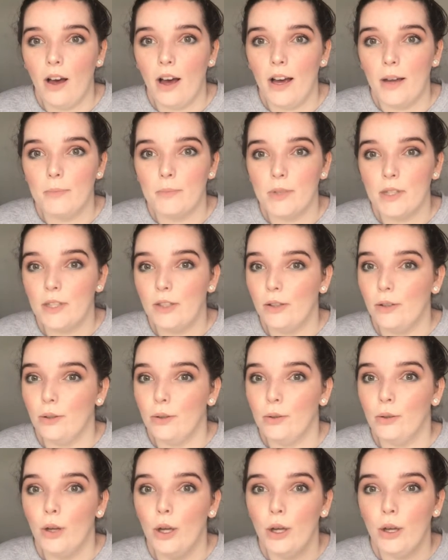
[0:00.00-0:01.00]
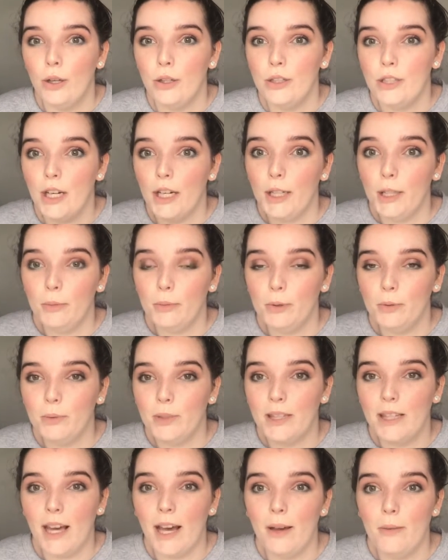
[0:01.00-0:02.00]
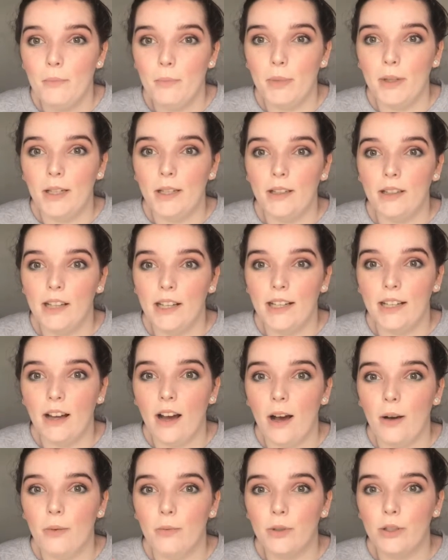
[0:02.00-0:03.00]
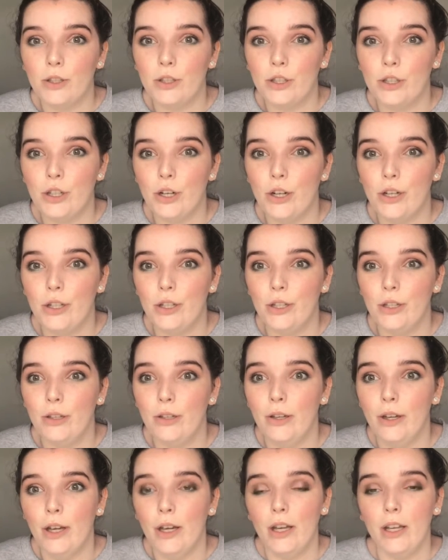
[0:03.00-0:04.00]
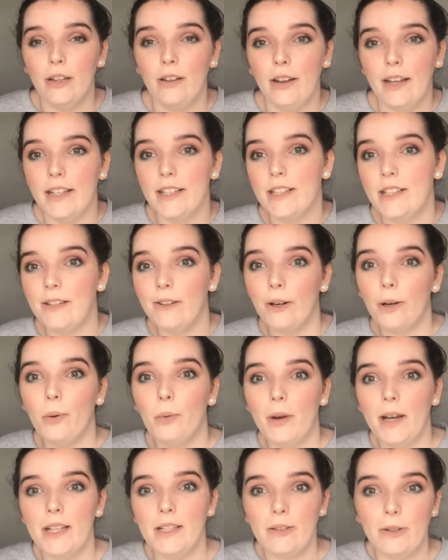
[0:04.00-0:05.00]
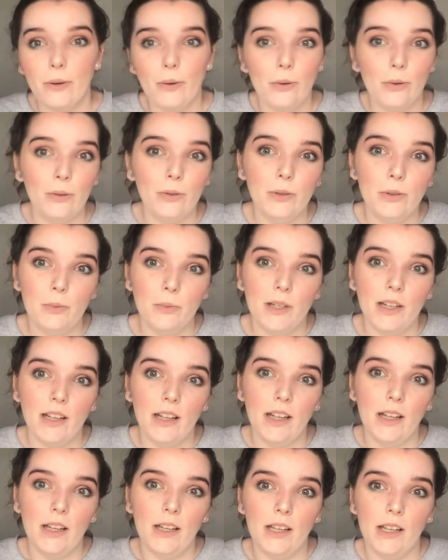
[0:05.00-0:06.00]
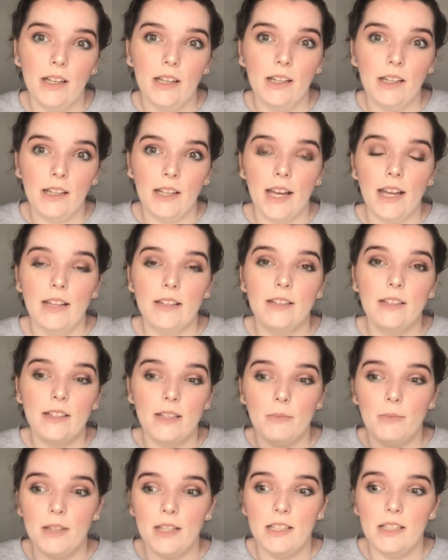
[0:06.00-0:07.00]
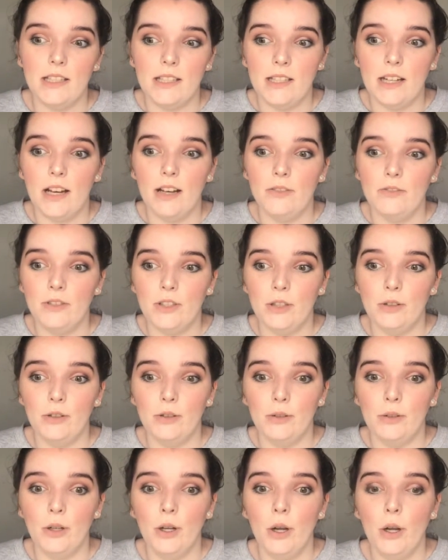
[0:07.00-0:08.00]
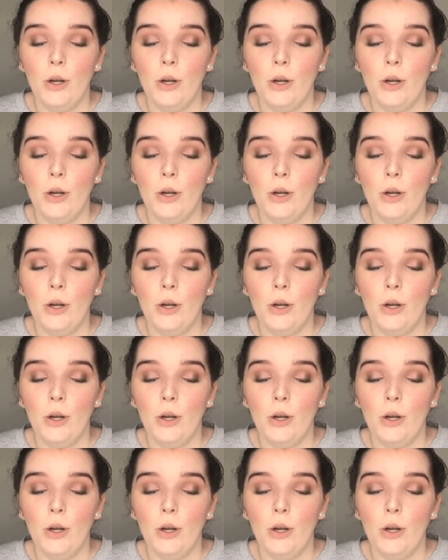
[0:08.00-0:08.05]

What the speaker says: I'm still terrible with that, but like I want to show you like zero waste hauls when I get some of the stuff to